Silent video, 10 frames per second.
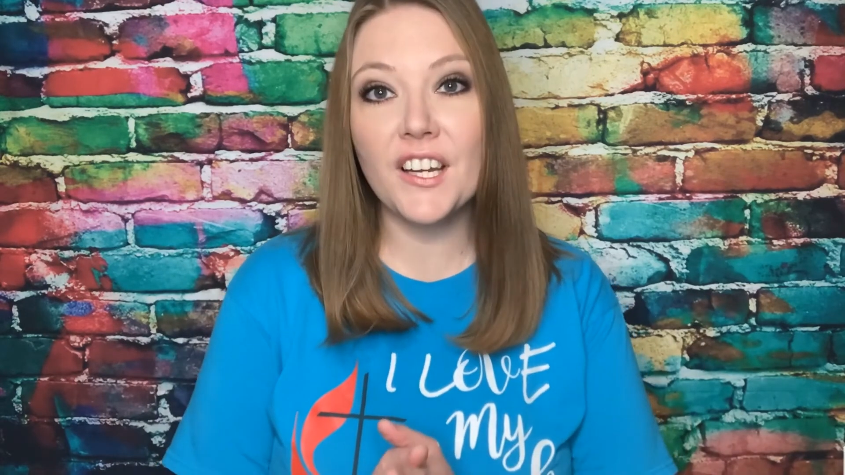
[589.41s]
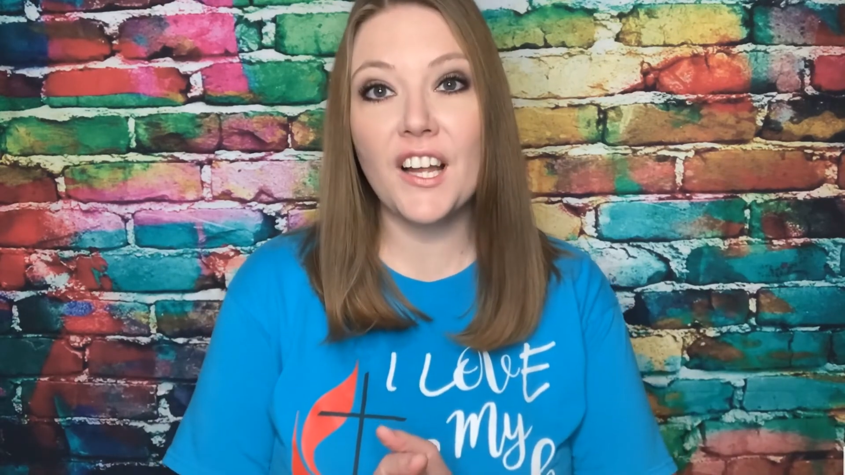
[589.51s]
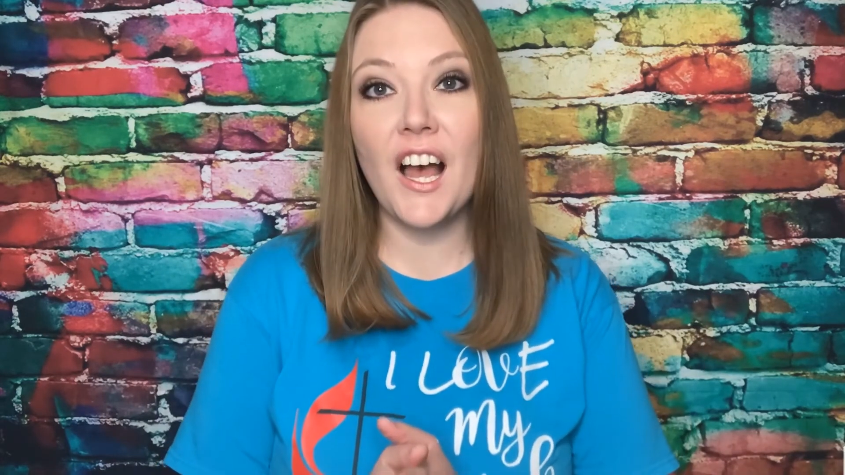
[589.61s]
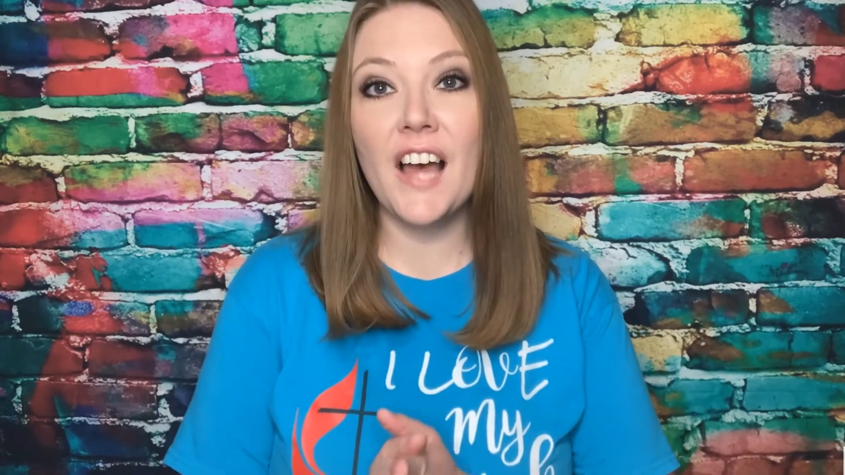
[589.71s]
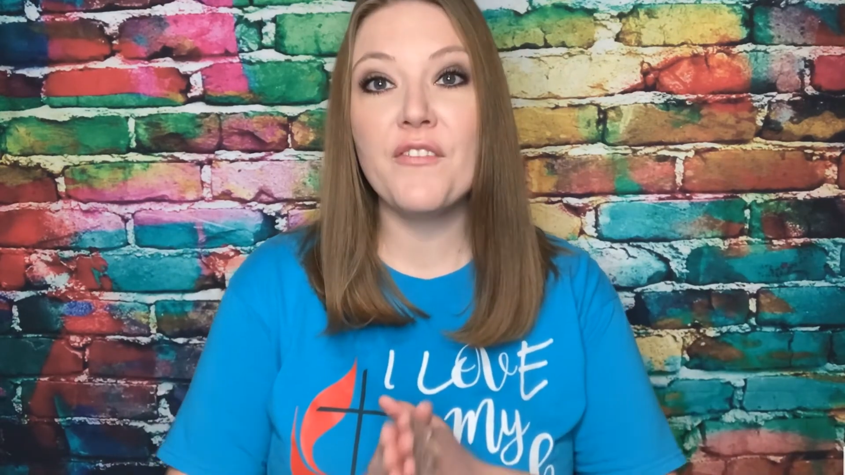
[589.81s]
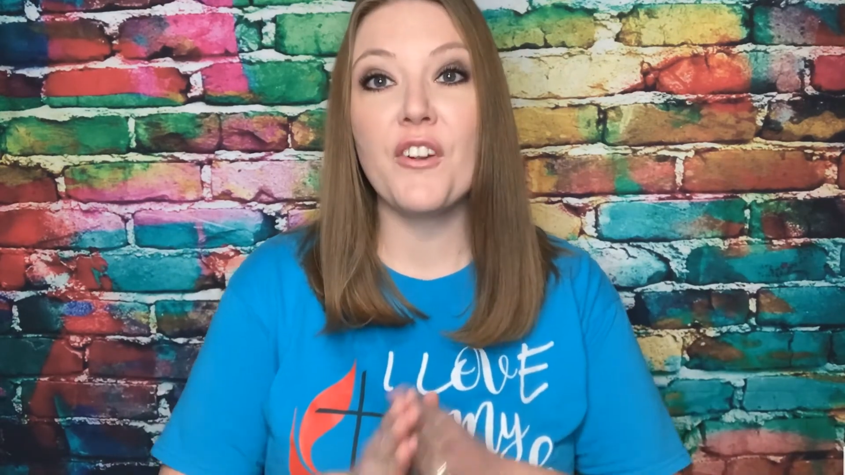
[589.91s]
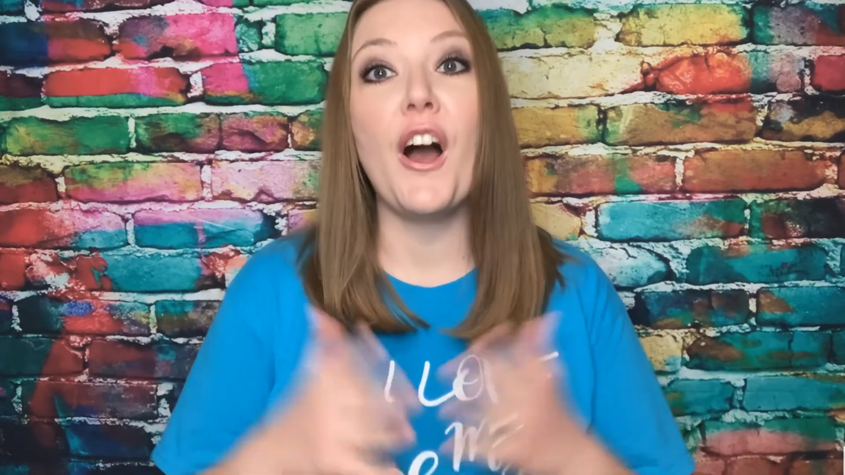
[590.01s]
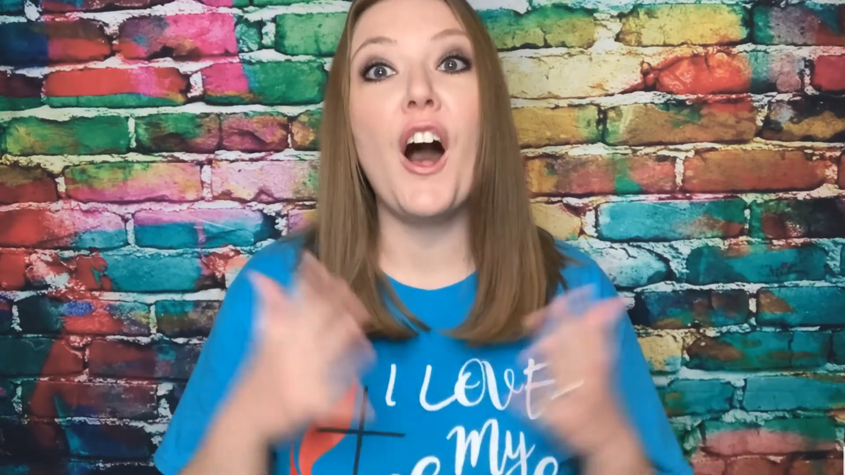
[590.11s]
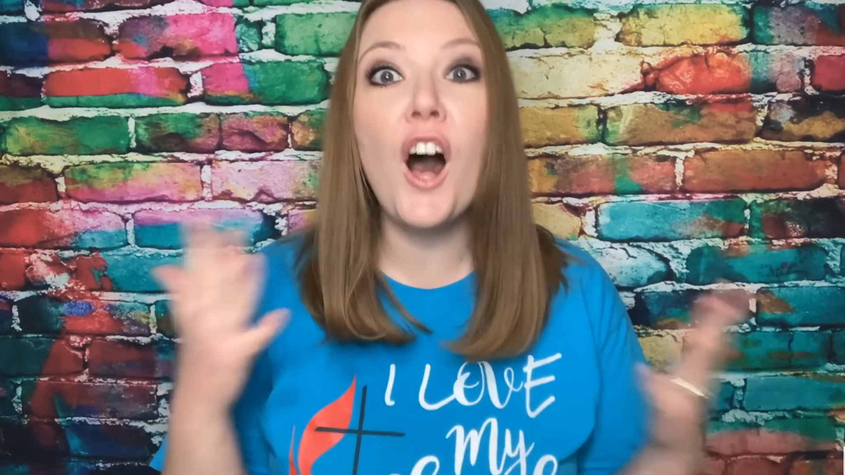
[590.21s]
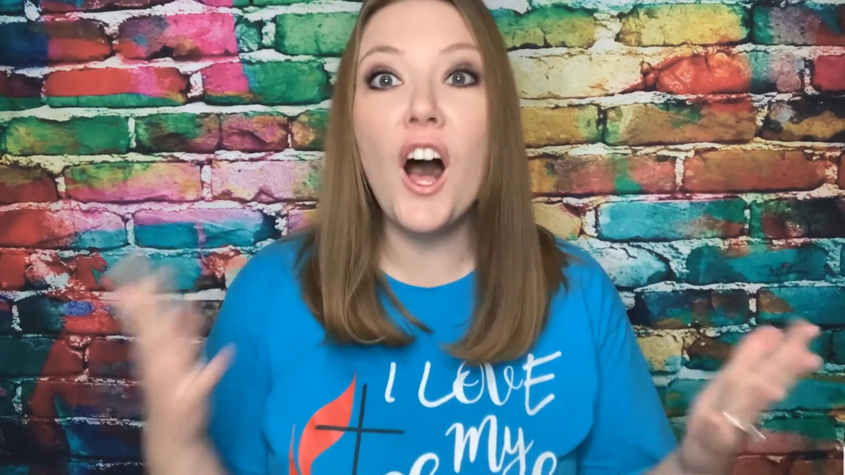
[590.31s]
to God for
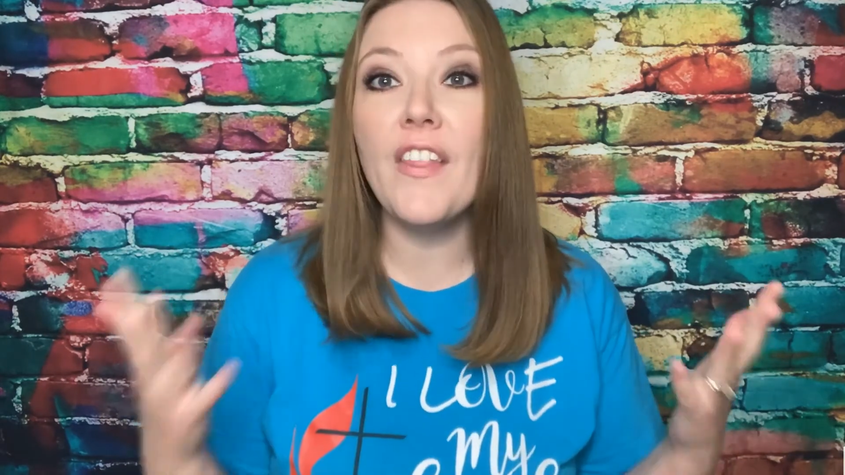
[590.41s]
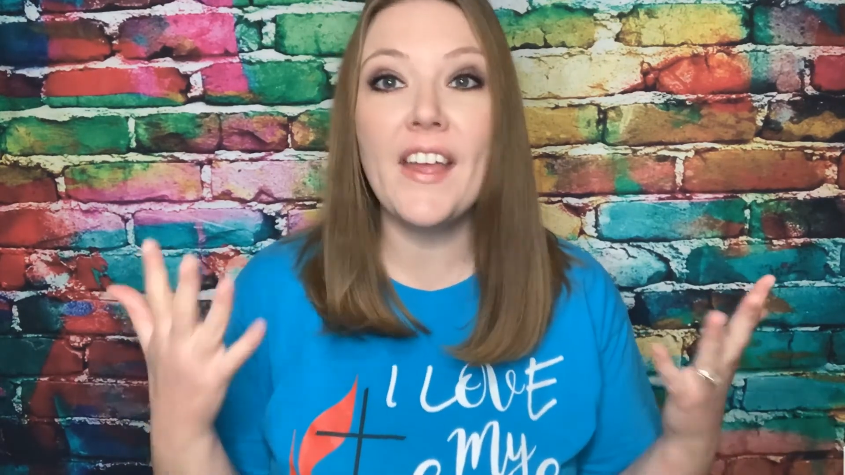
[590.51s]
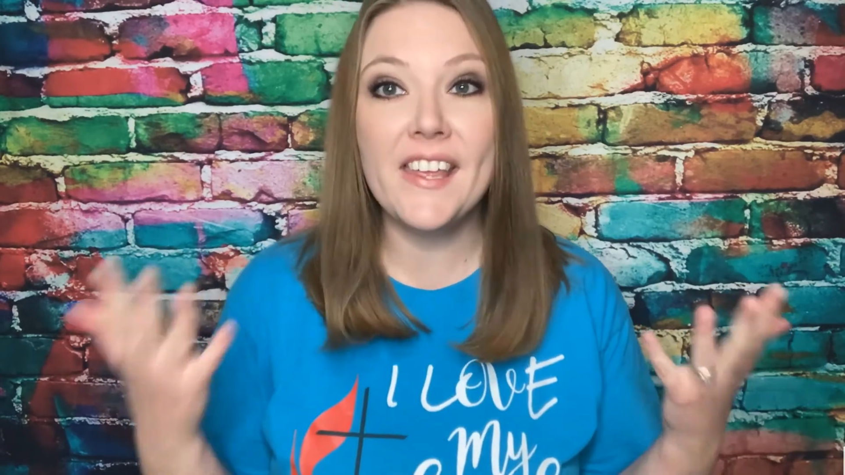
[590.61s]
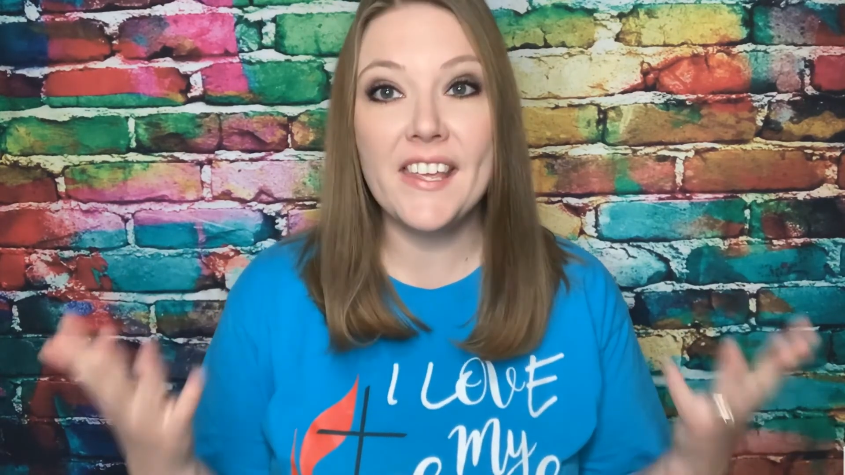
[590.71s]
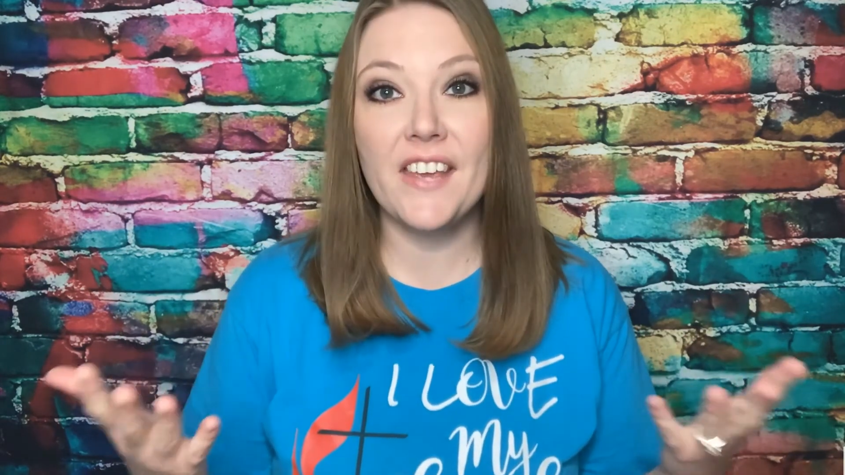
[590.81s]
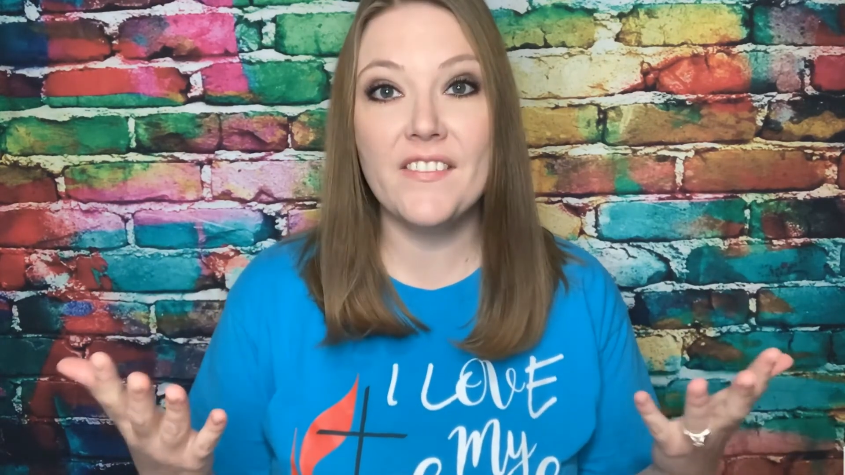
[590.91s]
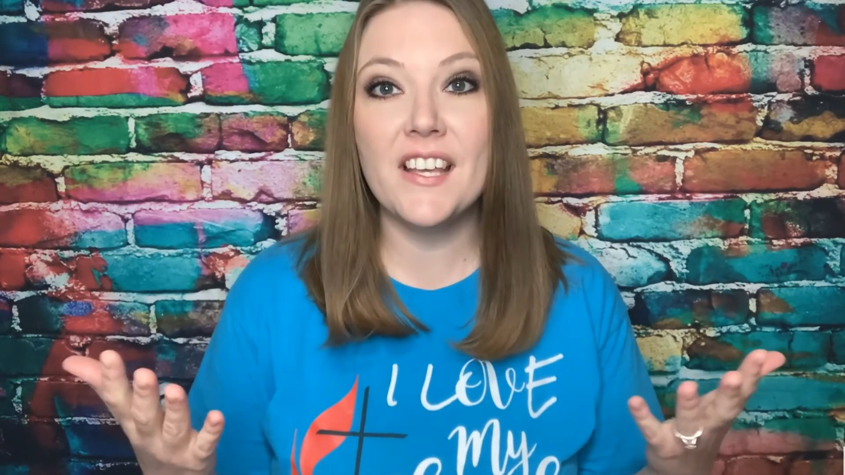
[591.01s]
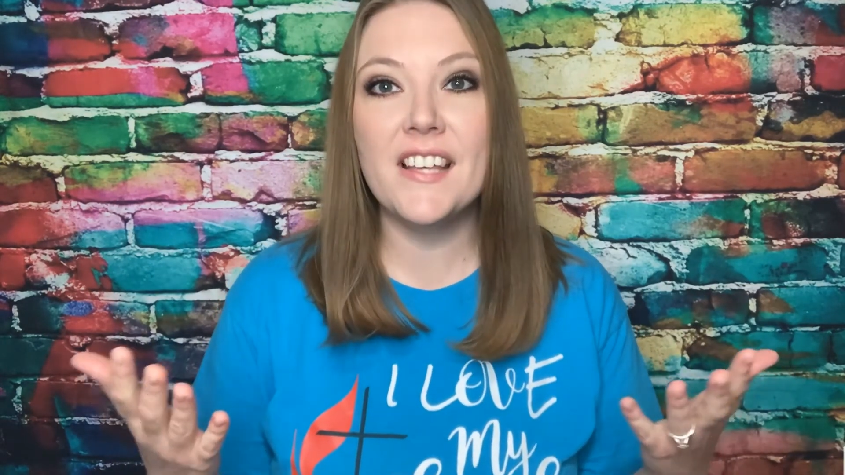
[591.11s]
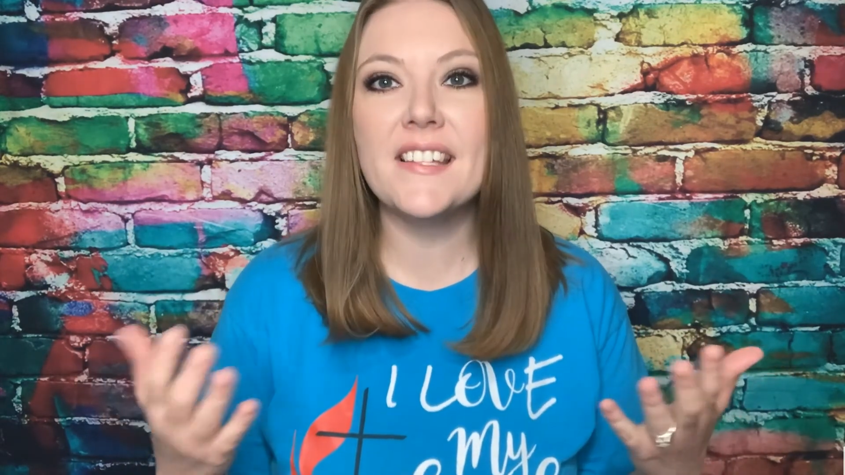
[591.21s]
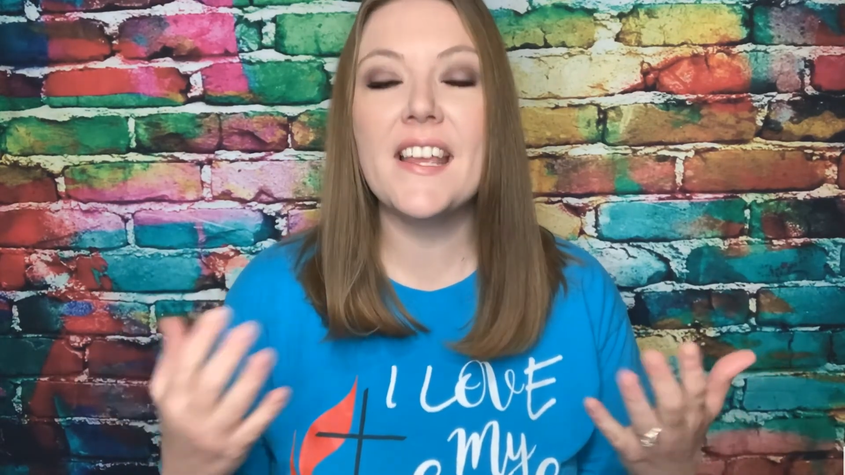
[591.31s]
all that he gives us,